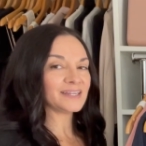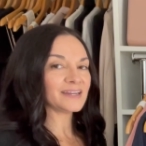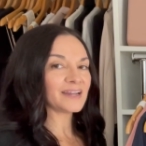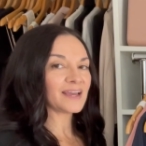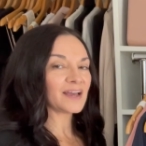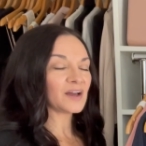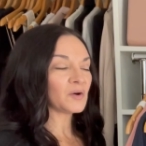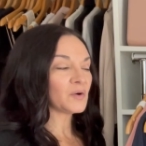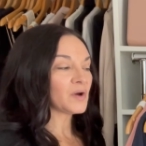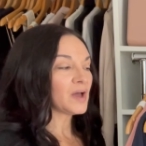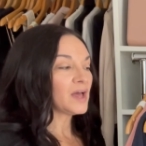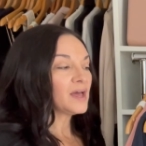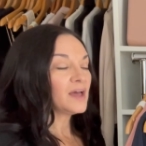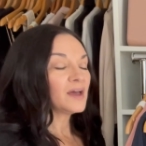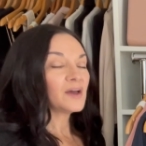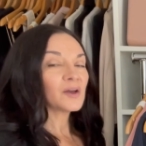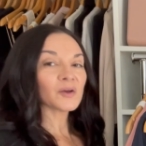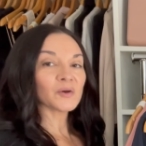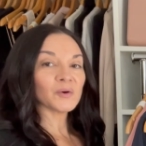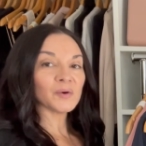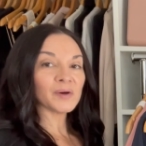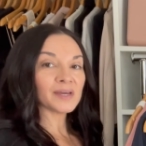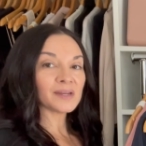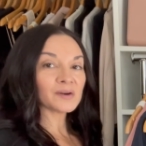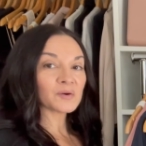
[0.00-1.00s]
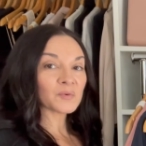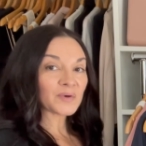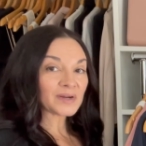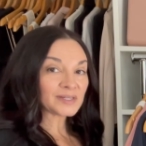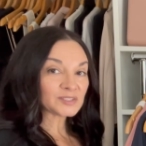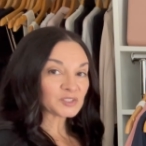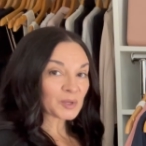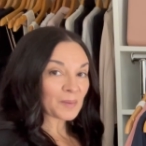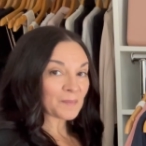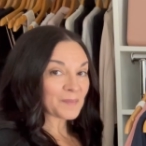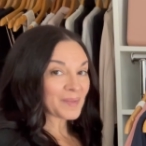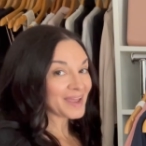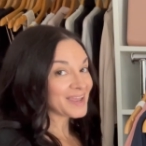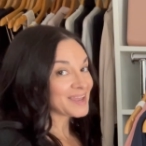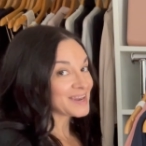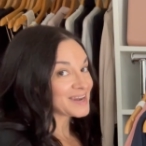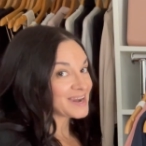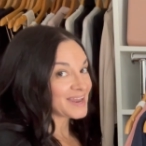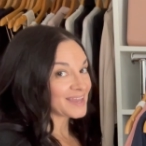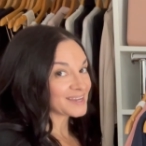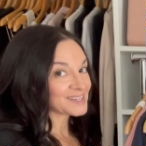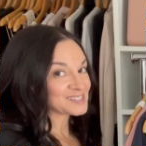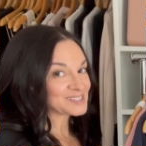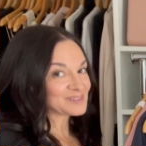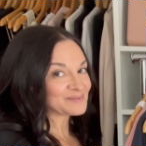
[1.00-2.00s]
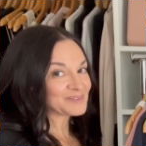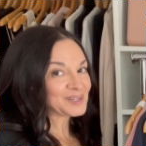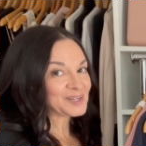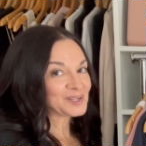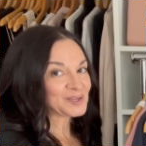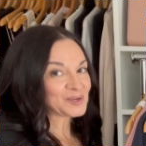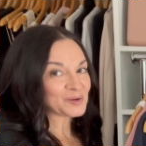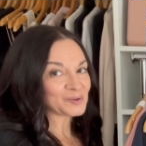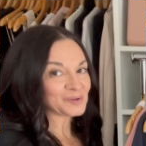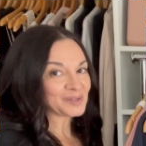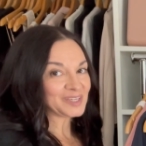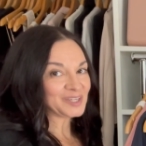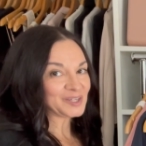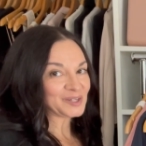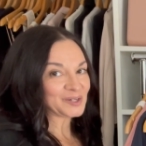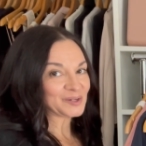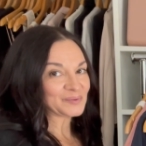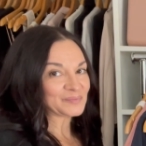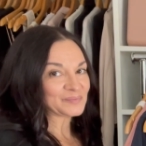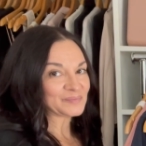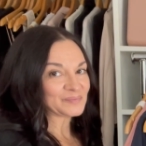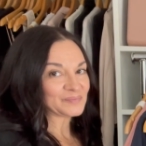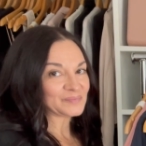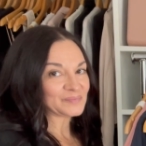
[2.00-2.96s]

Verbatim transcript: it out, go ahead and watch my next video here.